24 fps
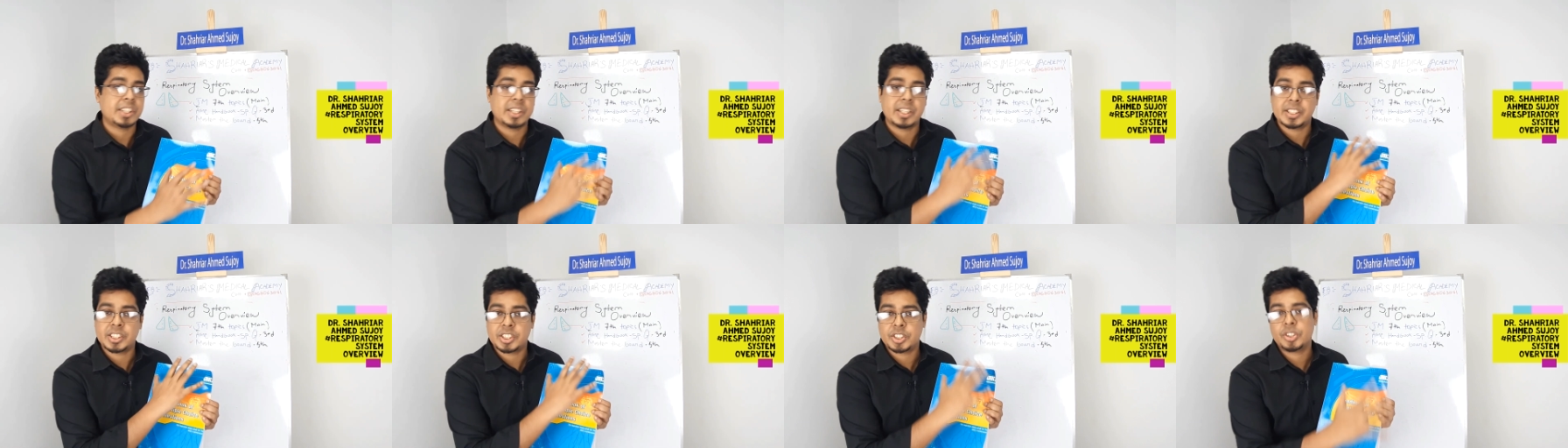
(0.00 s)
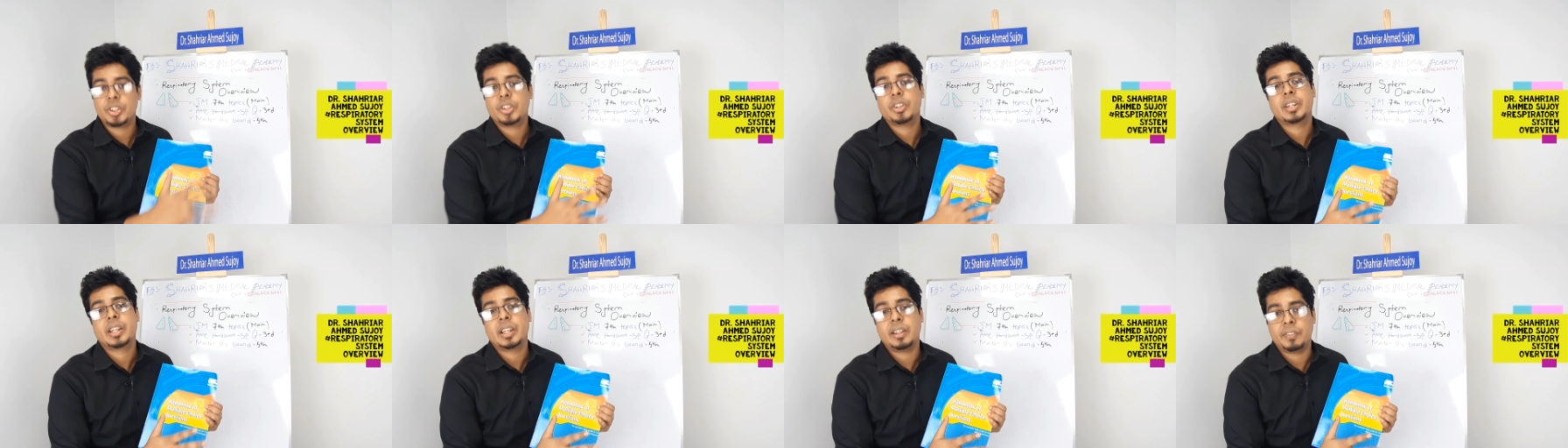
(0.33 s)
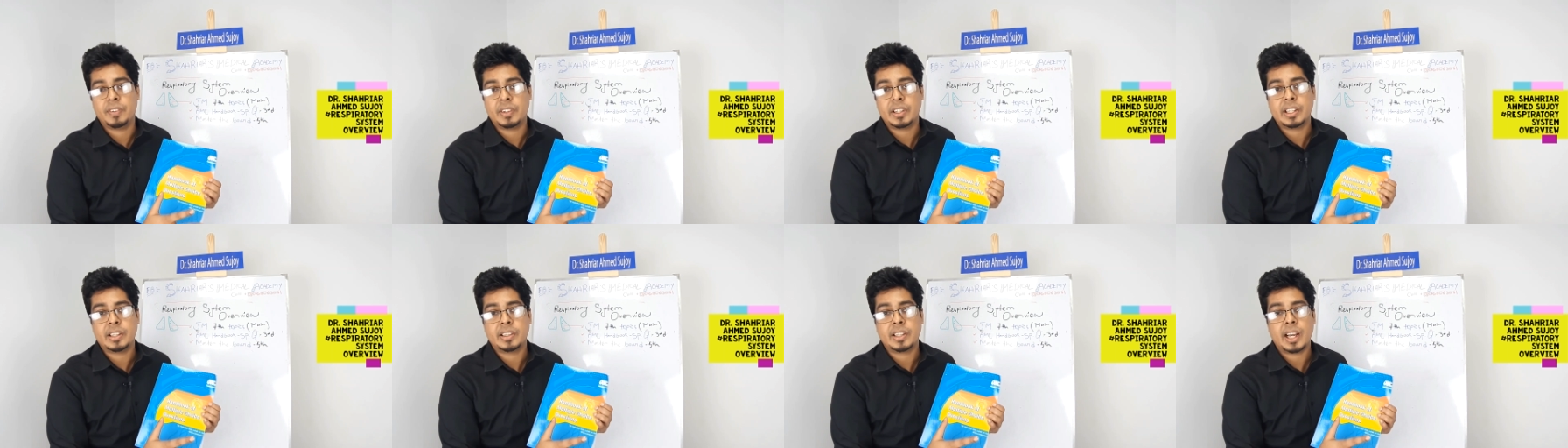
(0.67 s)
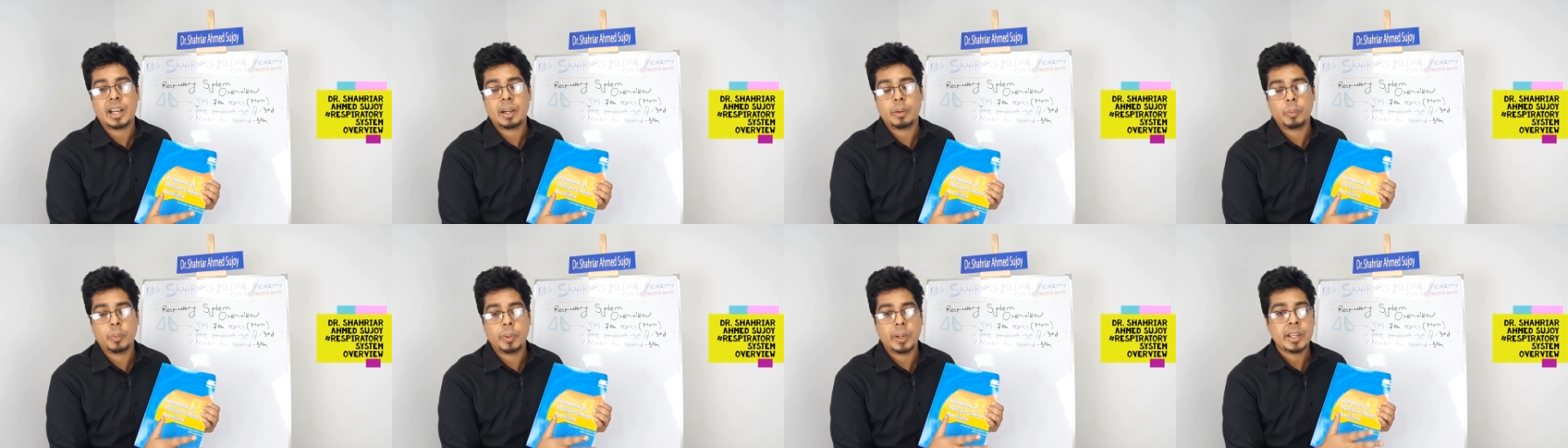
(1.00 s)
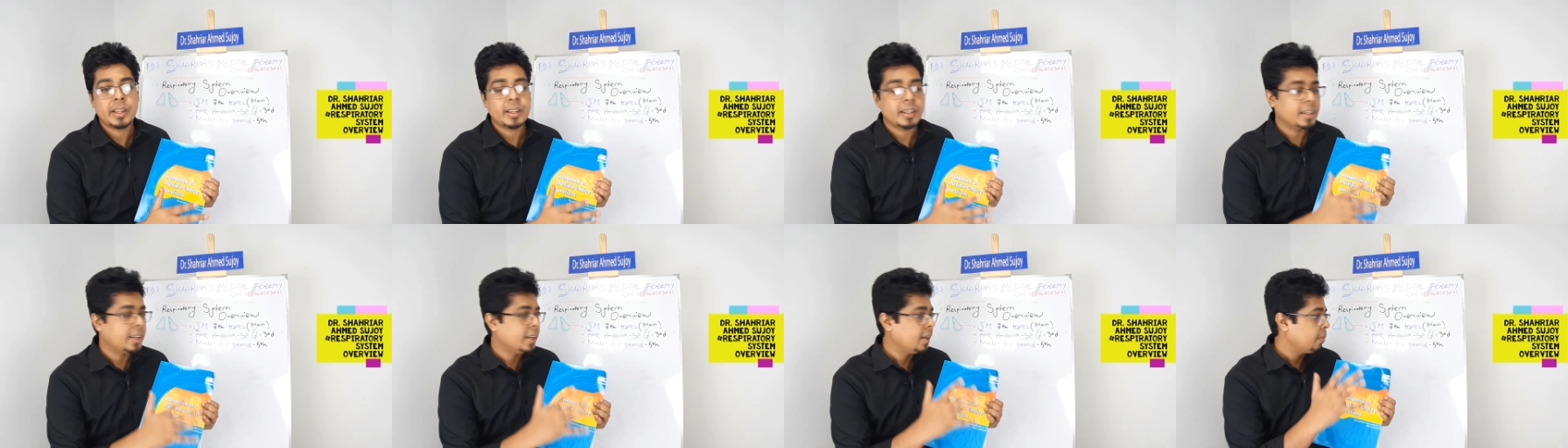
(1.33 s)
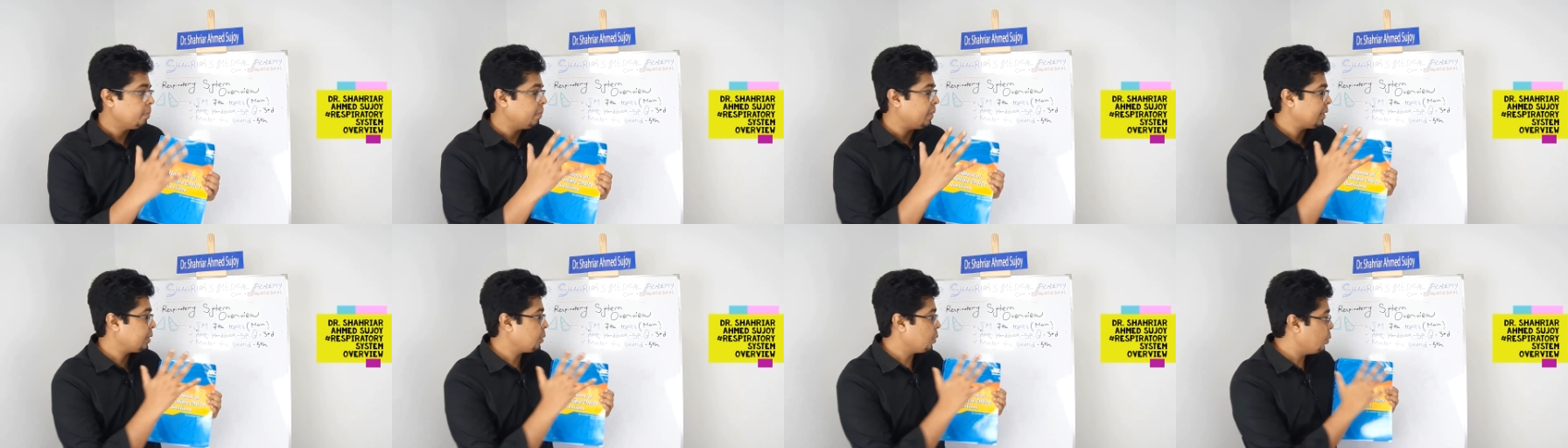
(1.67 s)
it's not given in that way,
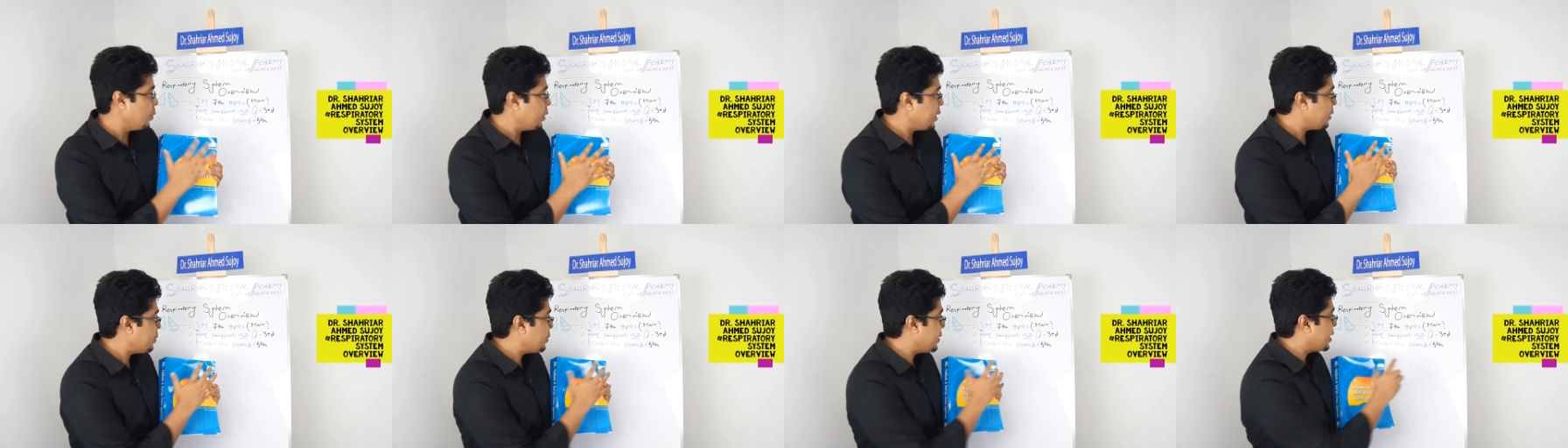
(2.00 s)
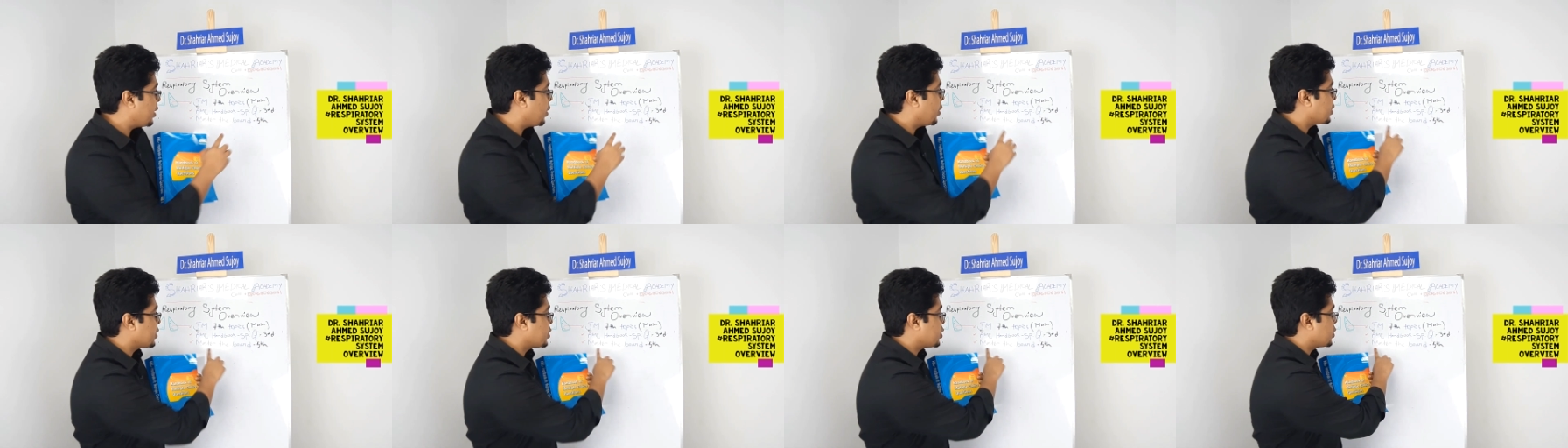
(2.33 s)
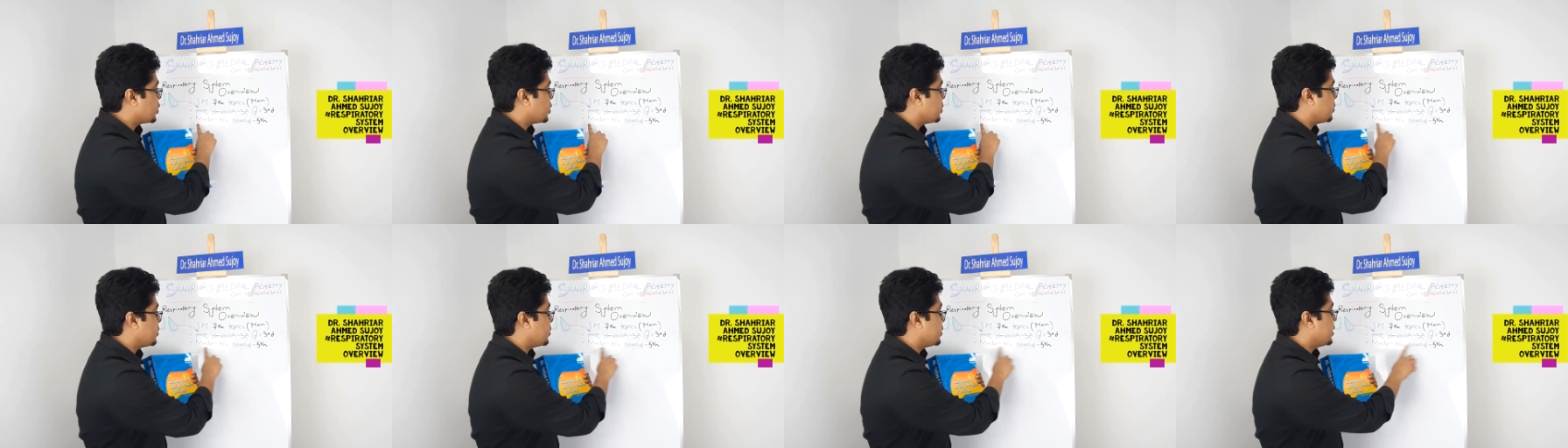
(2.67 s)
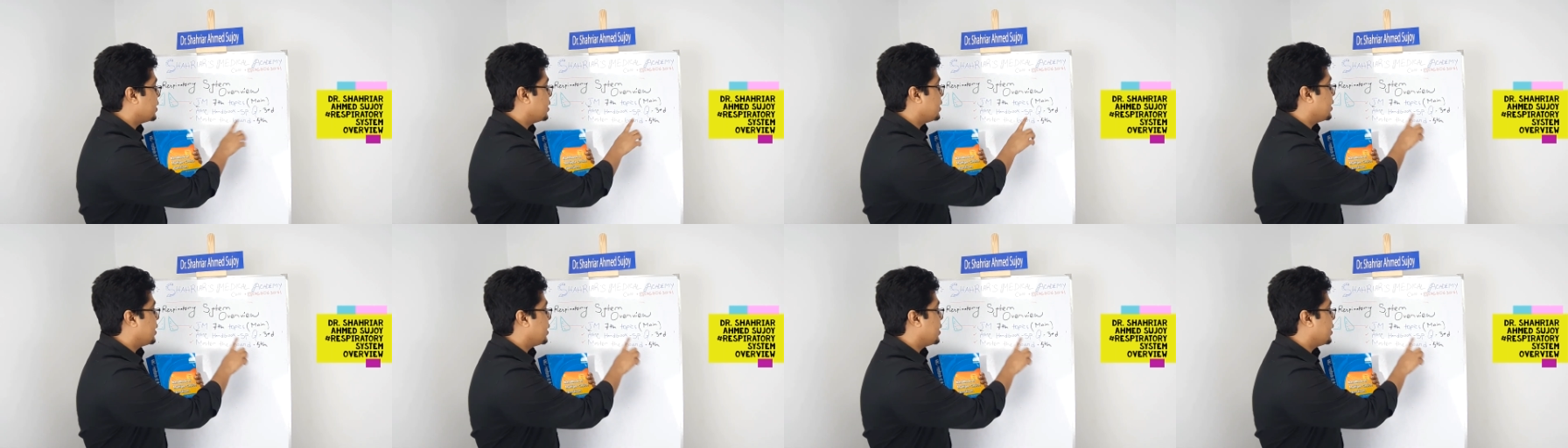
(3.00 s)
but we will also